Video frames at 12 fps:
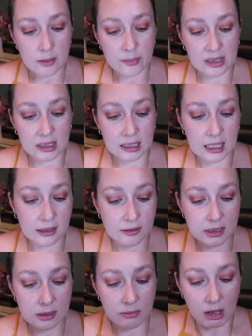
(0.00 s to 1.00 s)
But look how
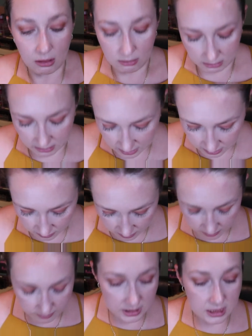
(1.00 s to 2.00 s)
small,
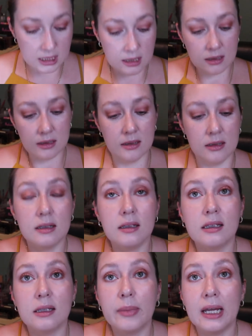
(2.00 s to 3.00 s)
oops,
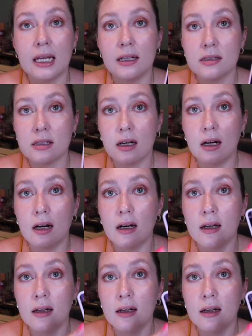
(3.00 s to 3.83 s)
the pans are.